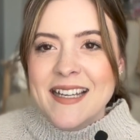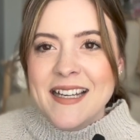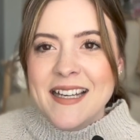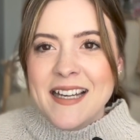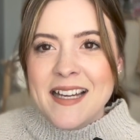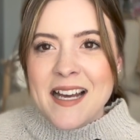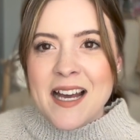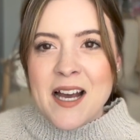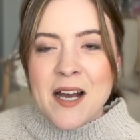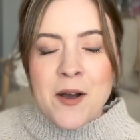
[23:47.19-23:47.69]

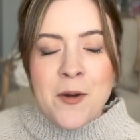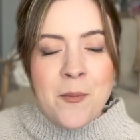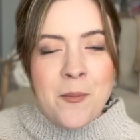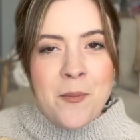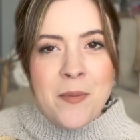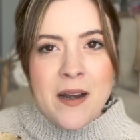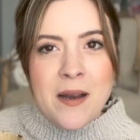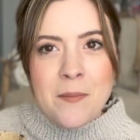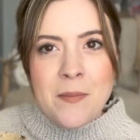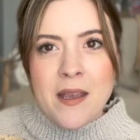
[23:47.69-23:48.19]
But
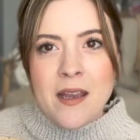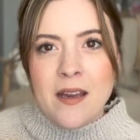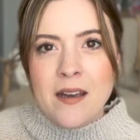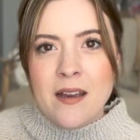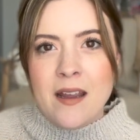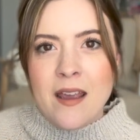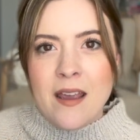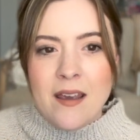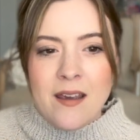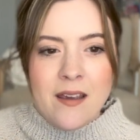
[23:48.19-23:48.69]
I made
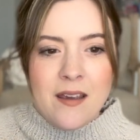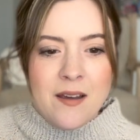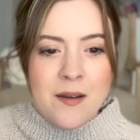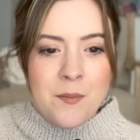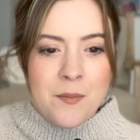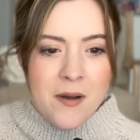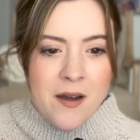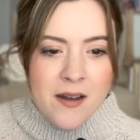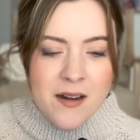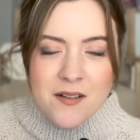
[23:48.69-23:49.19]
a
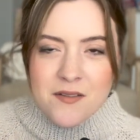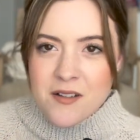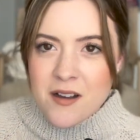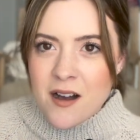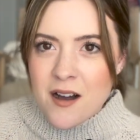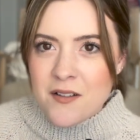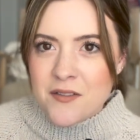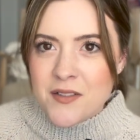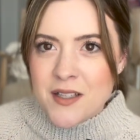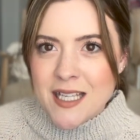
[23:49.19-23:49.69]
pot of
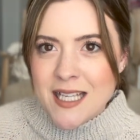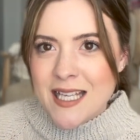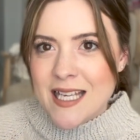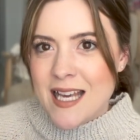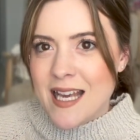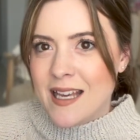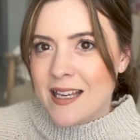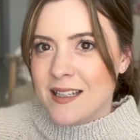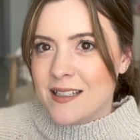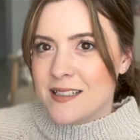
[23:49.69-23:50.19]
coffee
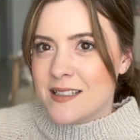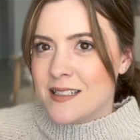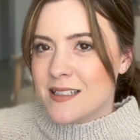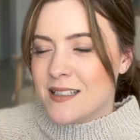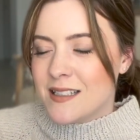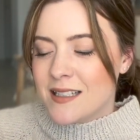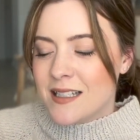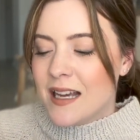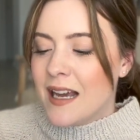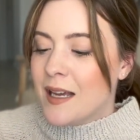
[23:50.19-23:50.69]
and
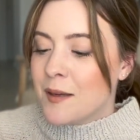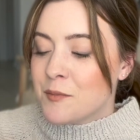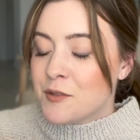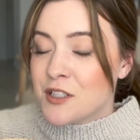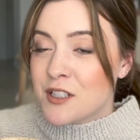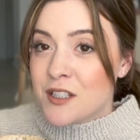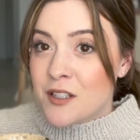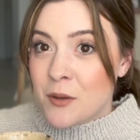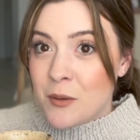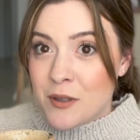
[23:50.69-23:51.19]
I'm
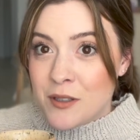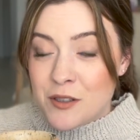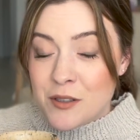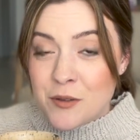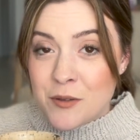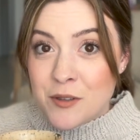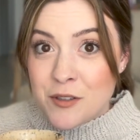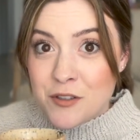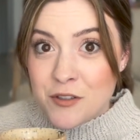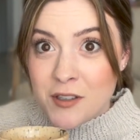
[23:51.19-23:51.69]
just going
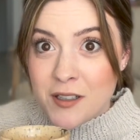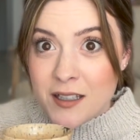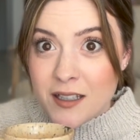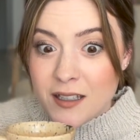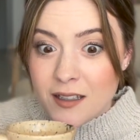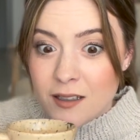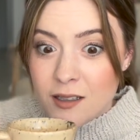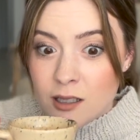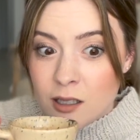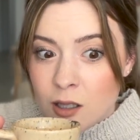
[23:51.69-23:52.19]
to drink
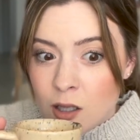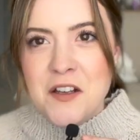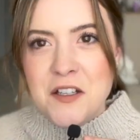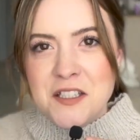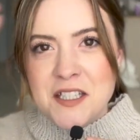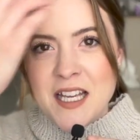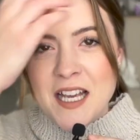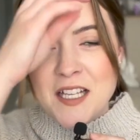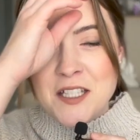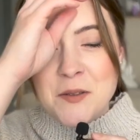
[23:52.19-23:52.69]
it.
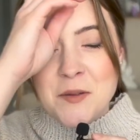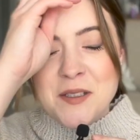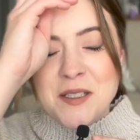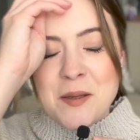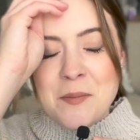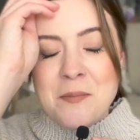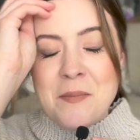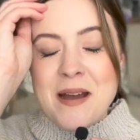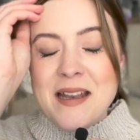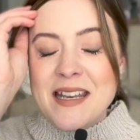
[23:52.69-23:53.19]
So yeah, so it's
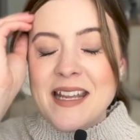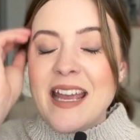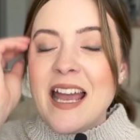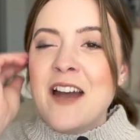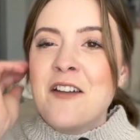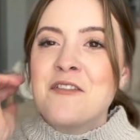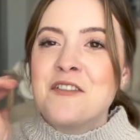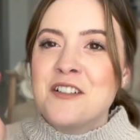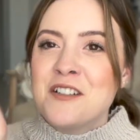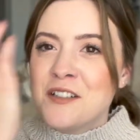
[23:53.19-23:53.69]
Monday
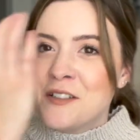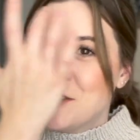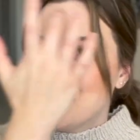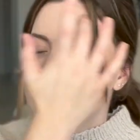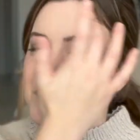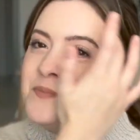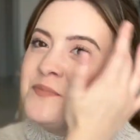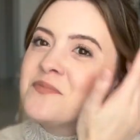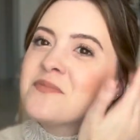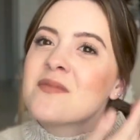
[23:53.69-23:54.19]

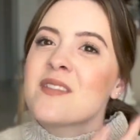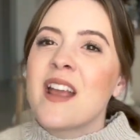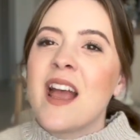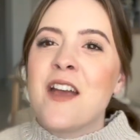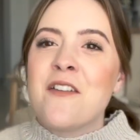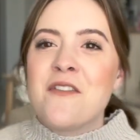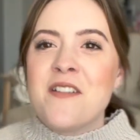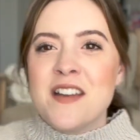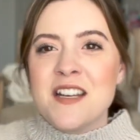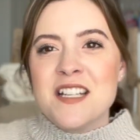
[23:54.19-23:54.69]
afternoon. I
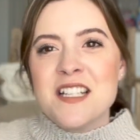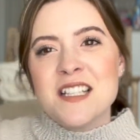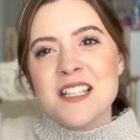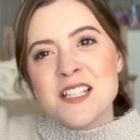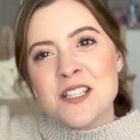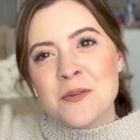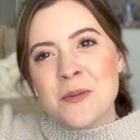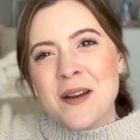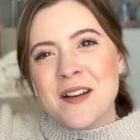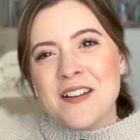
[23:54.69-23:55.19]
finished the
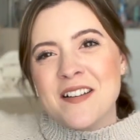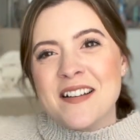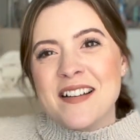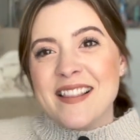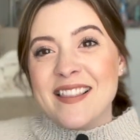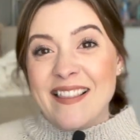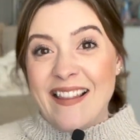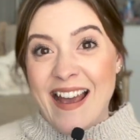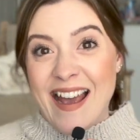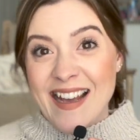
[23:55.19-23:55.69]
sweater
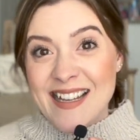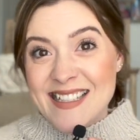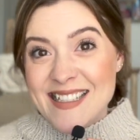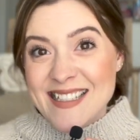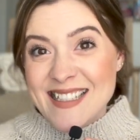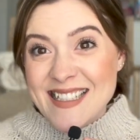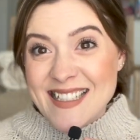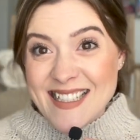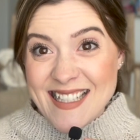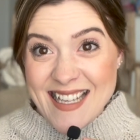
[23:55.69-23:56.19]

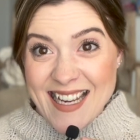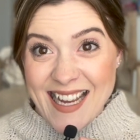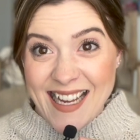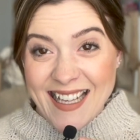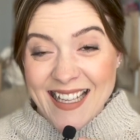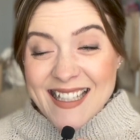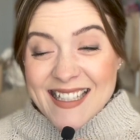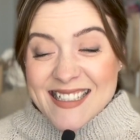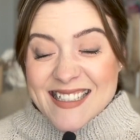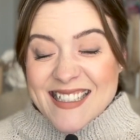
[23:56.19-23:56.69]
last
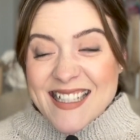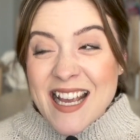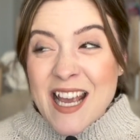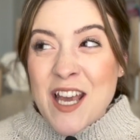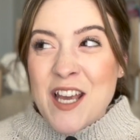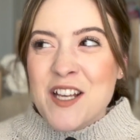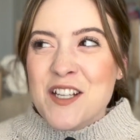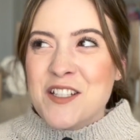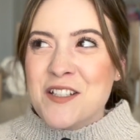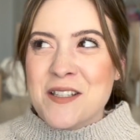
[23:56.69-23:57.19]
night.
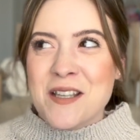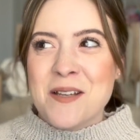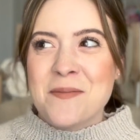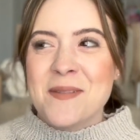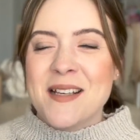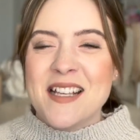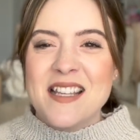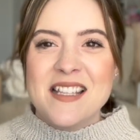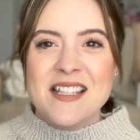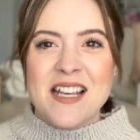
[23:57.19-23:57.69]
So that
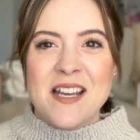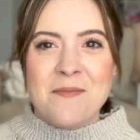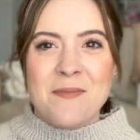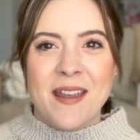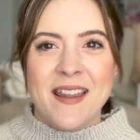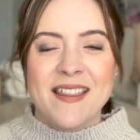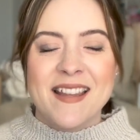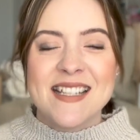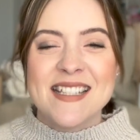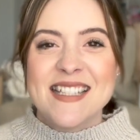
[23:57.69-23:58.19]
means I
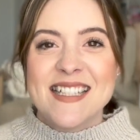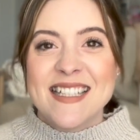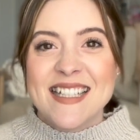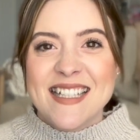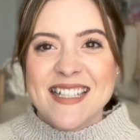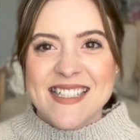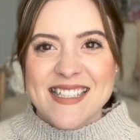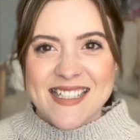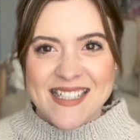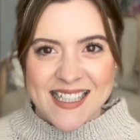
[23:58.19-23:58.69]
made this
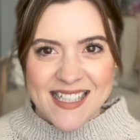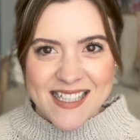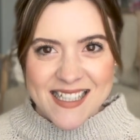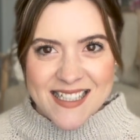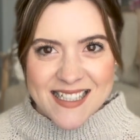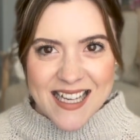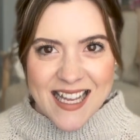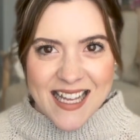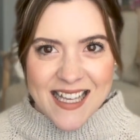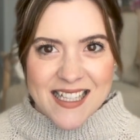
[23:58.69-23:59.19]
in 6
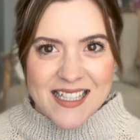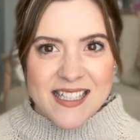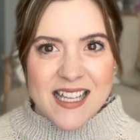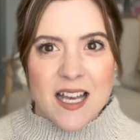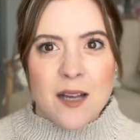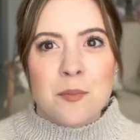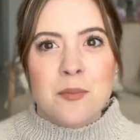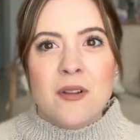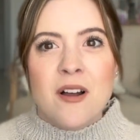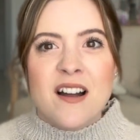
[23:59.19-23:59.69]
days. I
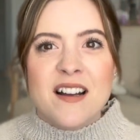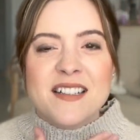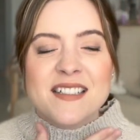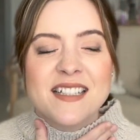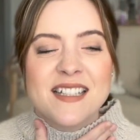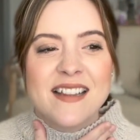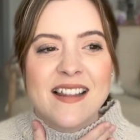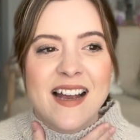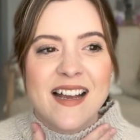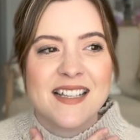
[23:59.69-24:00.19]
blocked
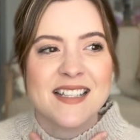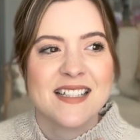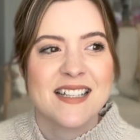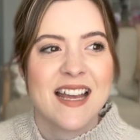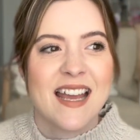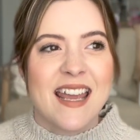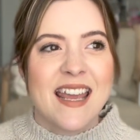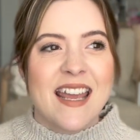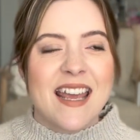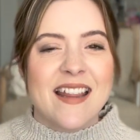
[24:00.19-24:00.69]
it last
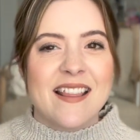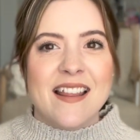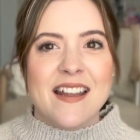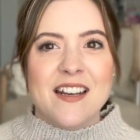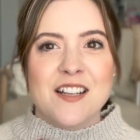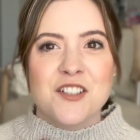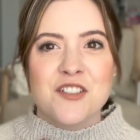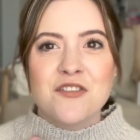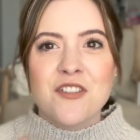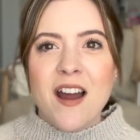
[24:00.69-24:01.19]
night and let
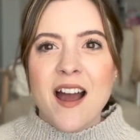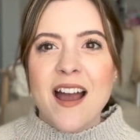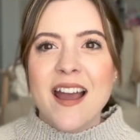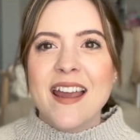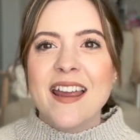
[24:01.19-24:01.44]
it dry.